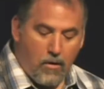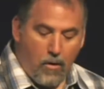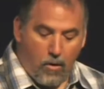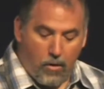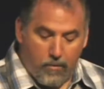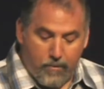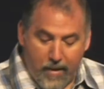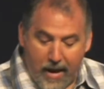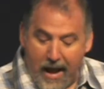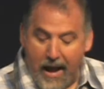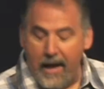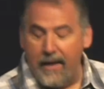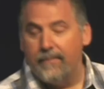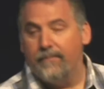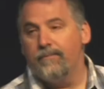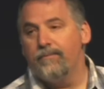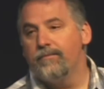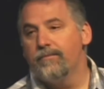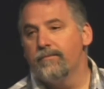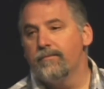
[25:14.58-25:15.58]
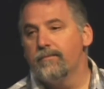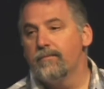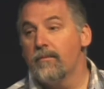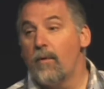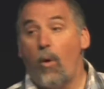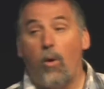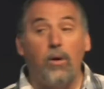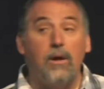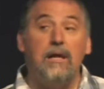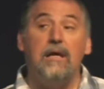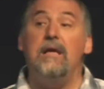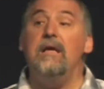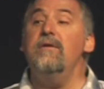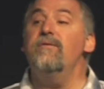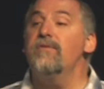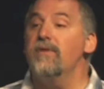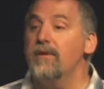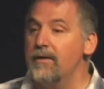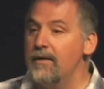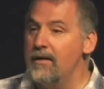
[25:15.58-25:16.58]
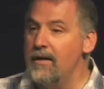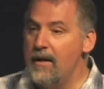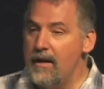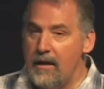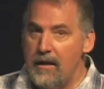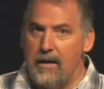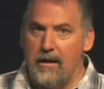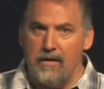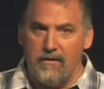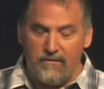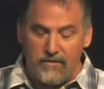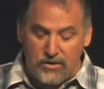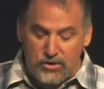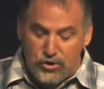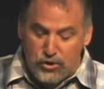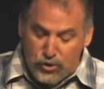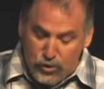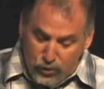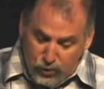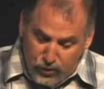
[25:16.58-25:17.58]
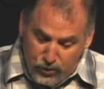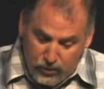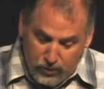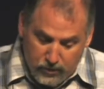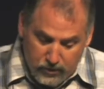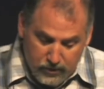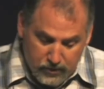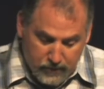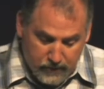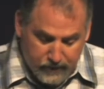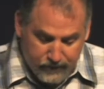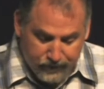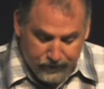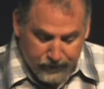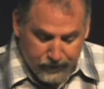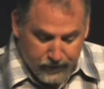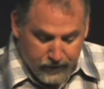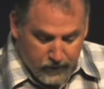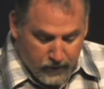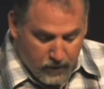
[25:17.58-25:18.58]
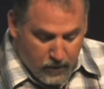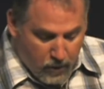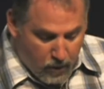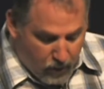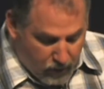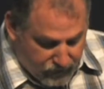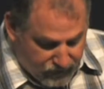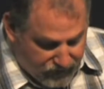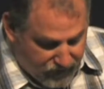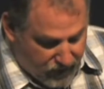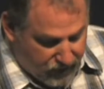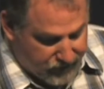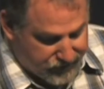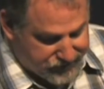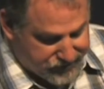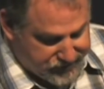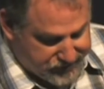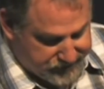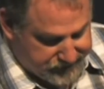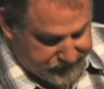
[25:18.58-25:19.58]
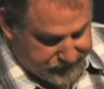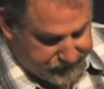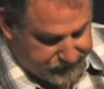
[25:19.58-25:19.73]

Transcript: or bad, or even if it's true or false.